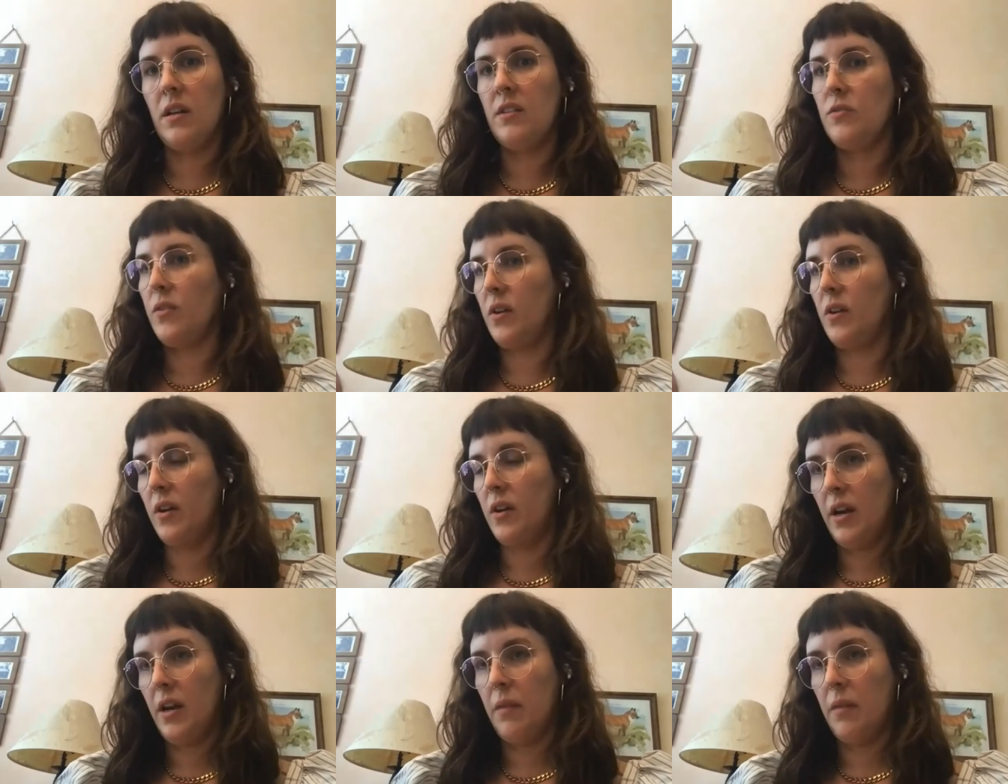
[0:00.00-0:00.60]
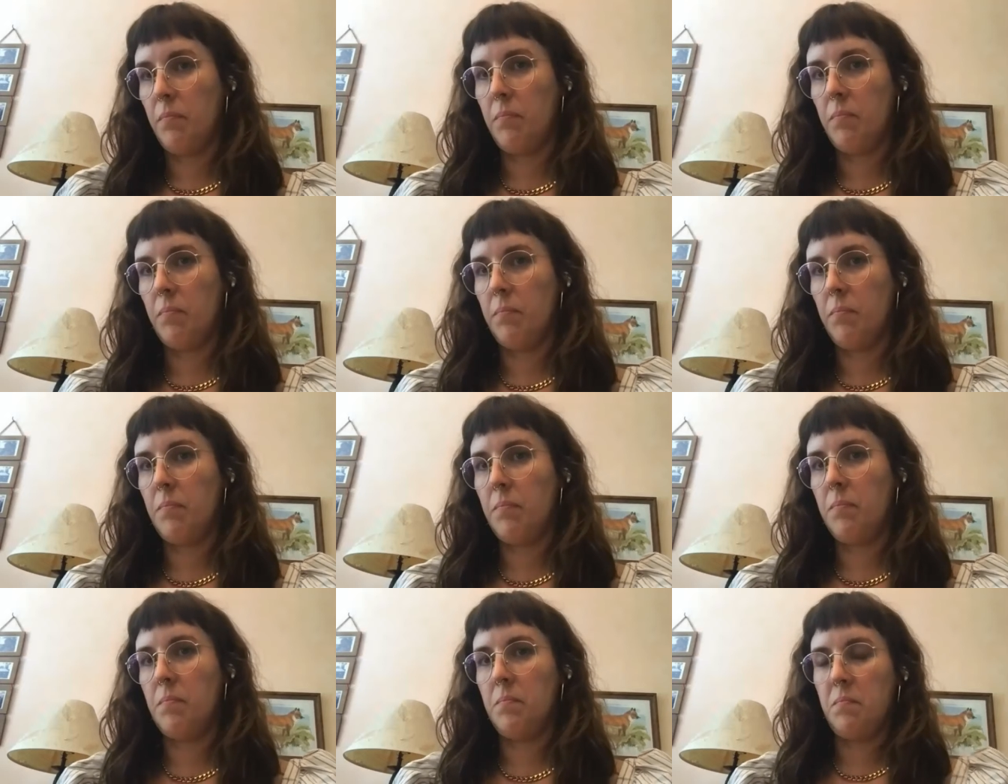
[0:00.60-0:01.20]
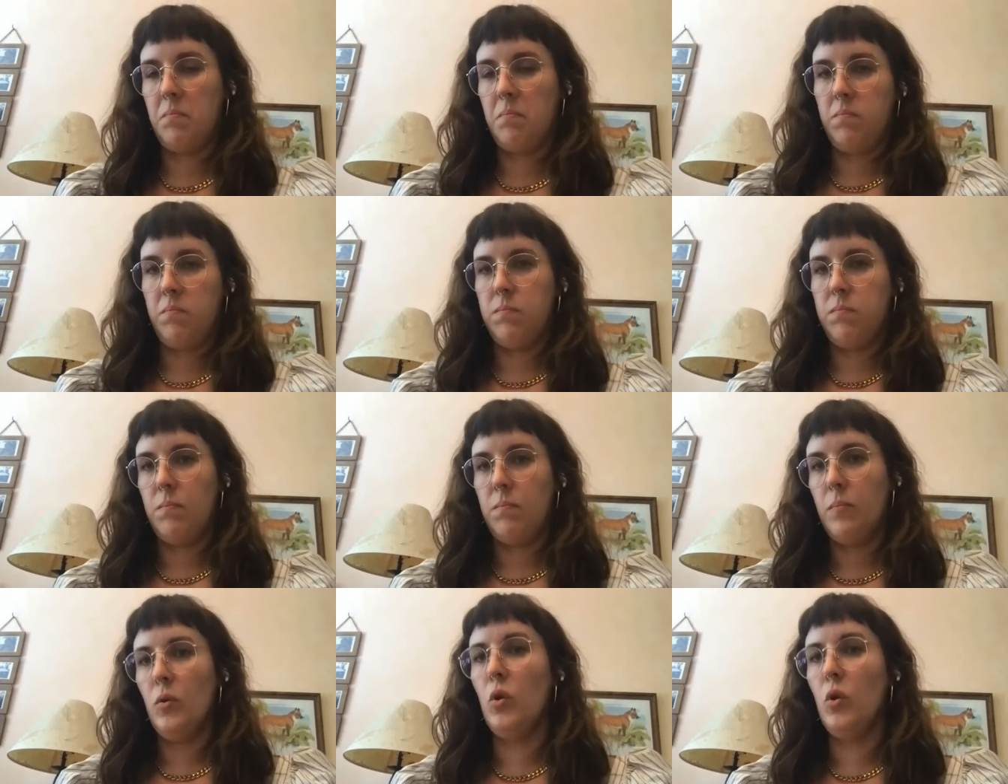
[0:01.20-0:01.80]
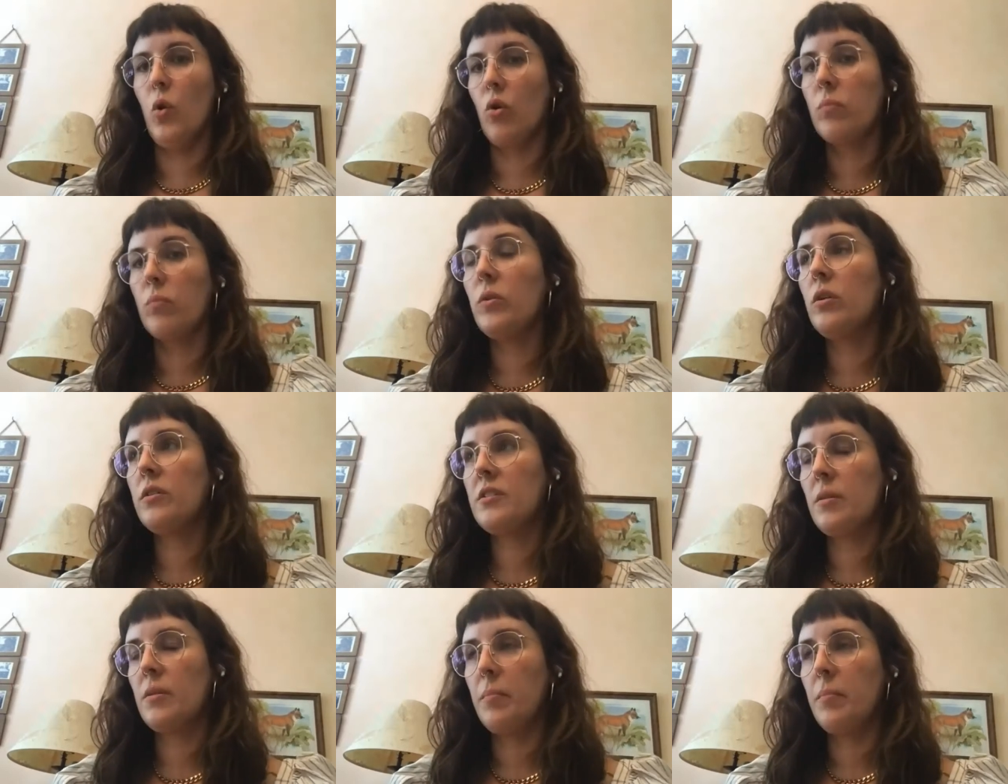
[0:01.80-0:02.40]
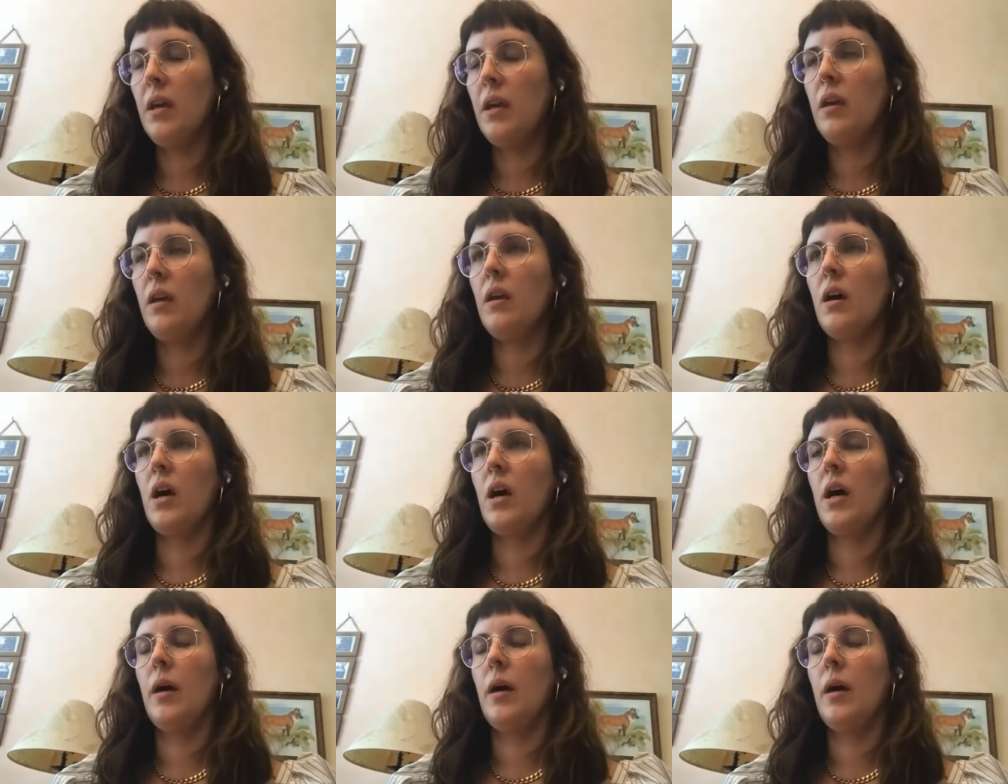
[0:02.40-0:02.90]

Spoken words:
very normal to me.